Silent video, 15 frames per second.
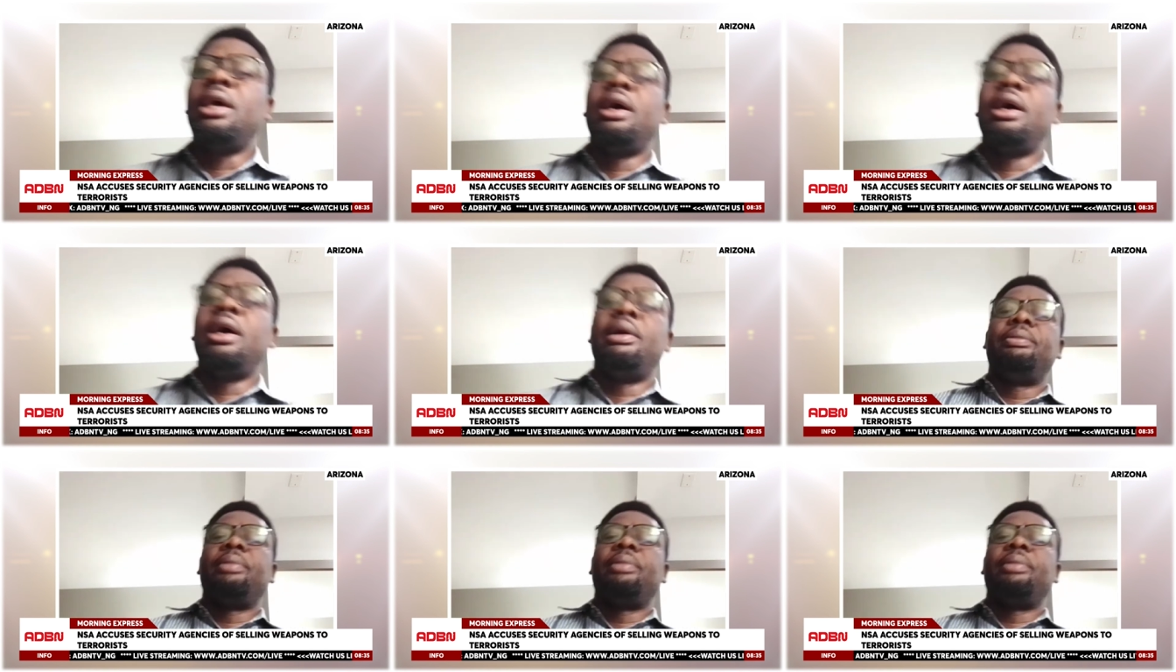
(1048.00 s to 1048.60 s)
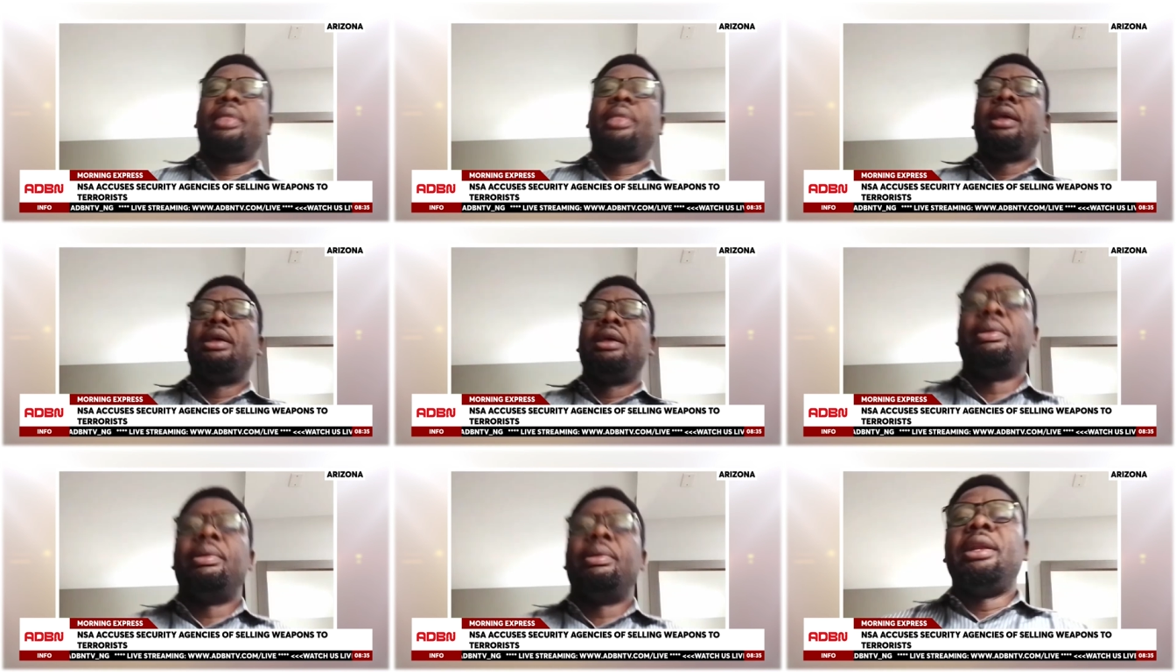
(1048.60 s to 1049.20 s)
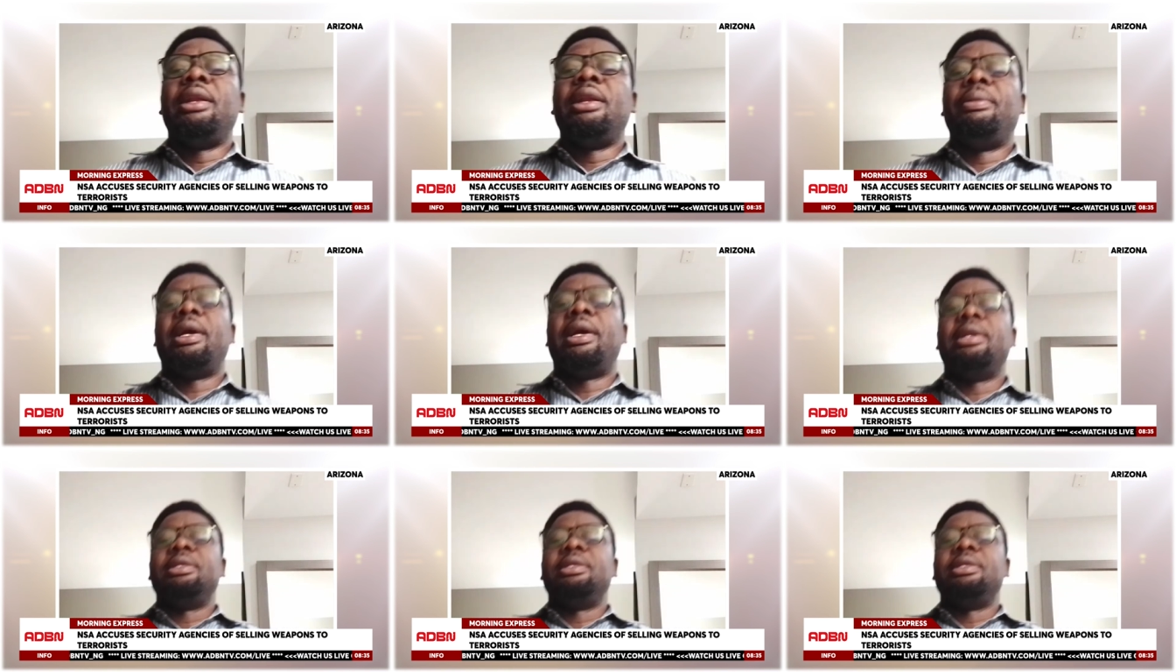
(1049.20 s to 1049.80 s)
um, by the
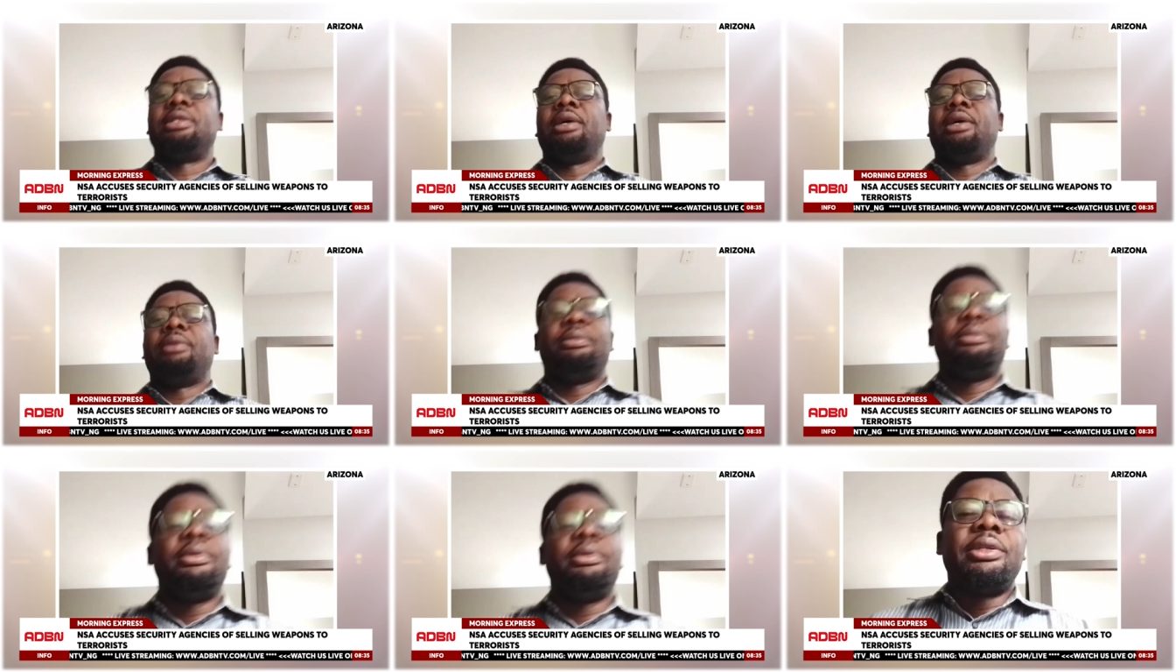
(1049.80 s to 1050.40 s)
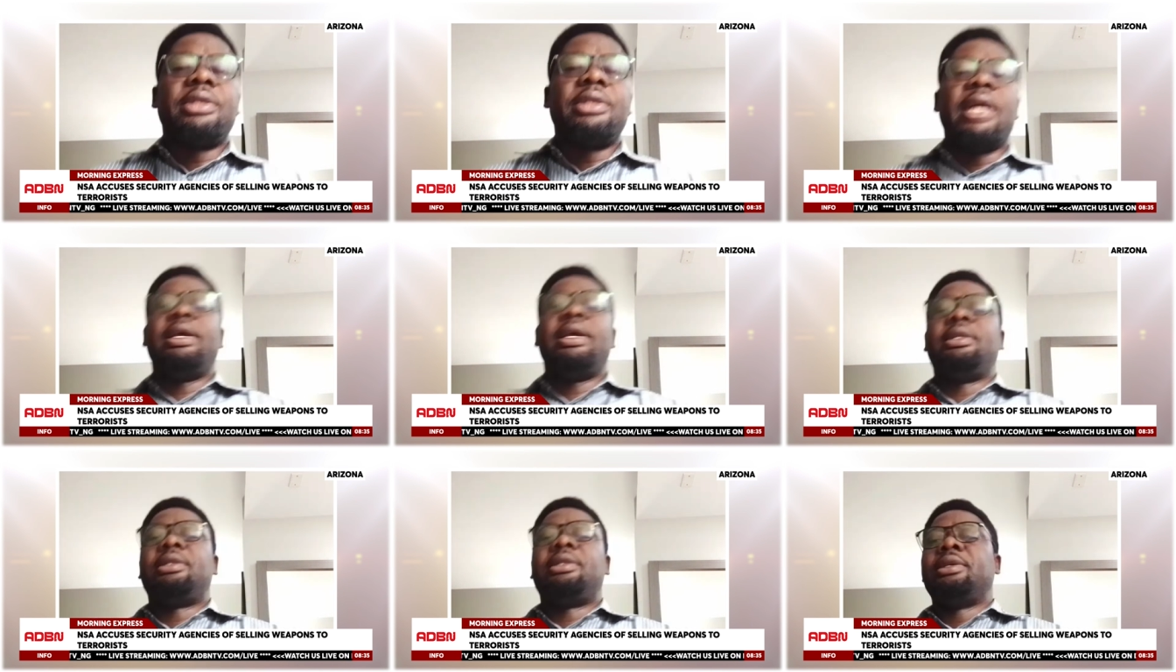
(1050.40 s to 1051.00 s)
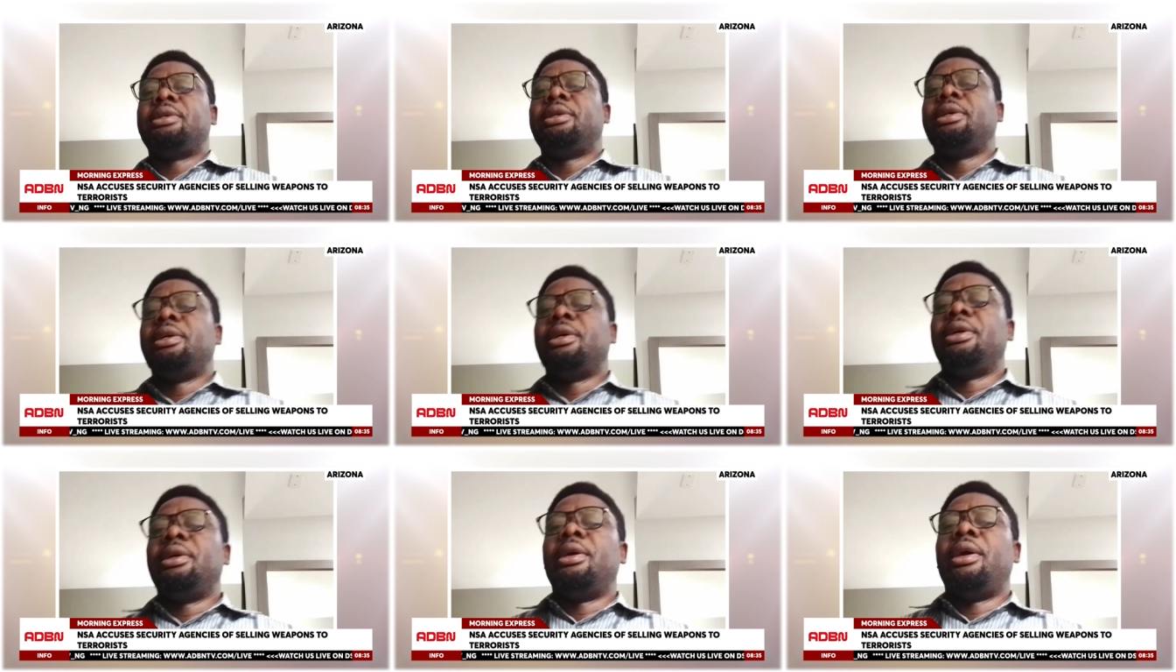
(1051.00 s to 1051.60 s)
Lebanese um, side.
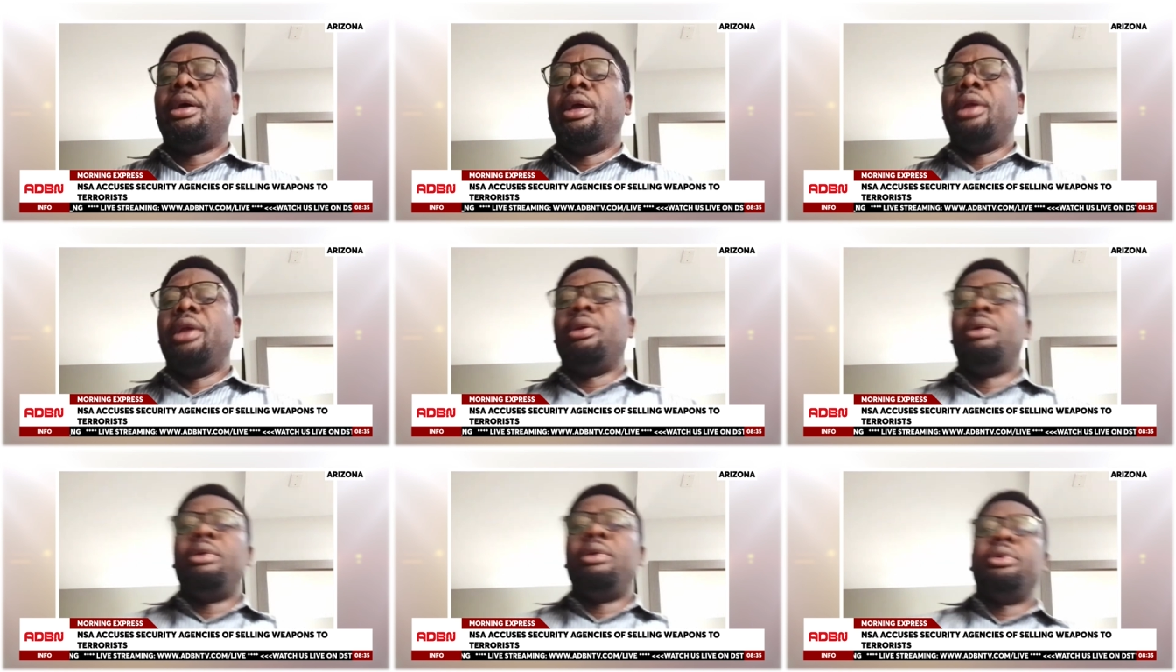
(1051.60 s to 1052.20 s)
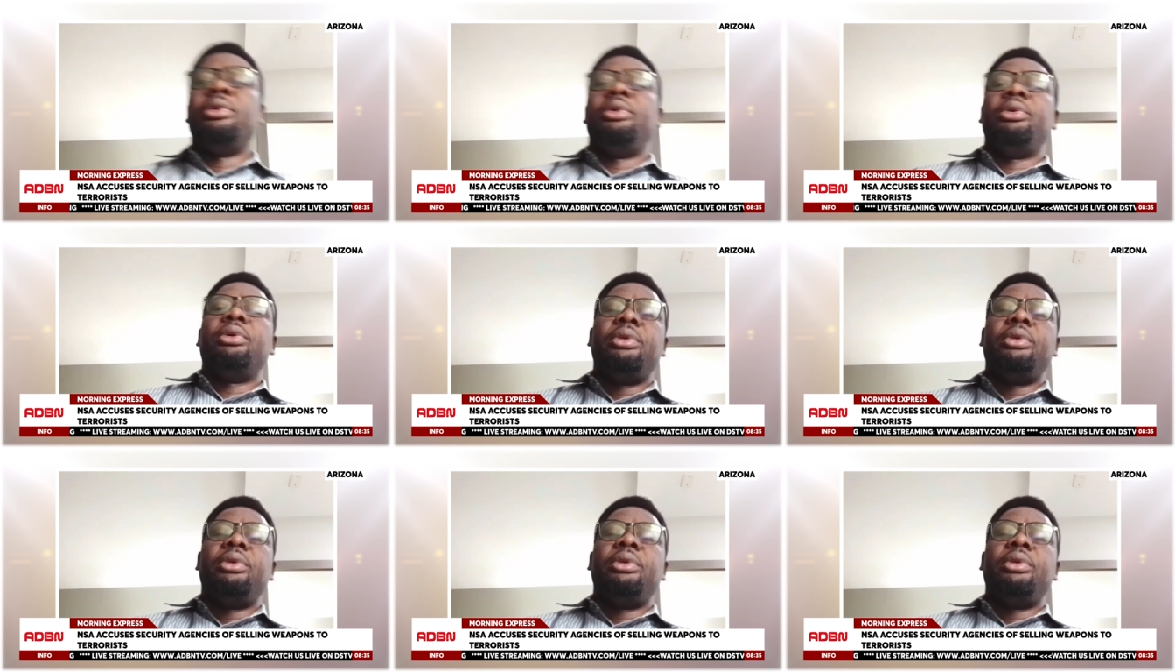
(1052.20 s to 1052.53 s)
You know, you you